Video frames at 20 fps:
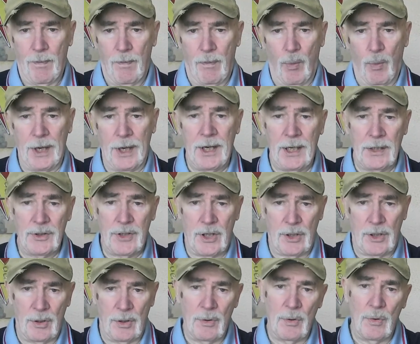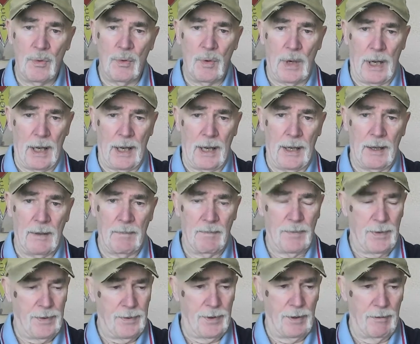went into
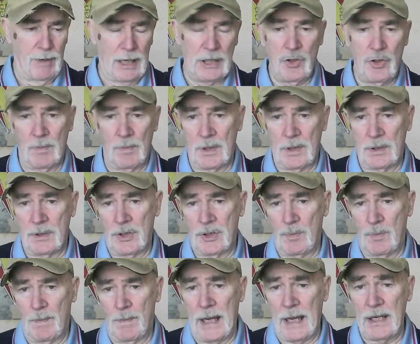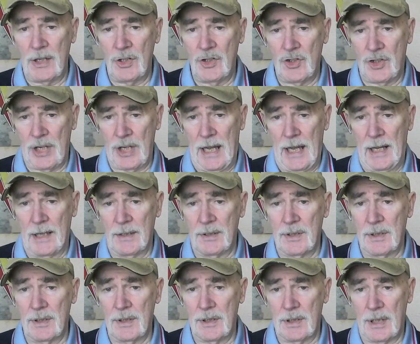the regiment's base
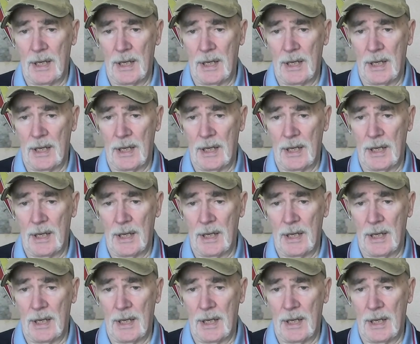and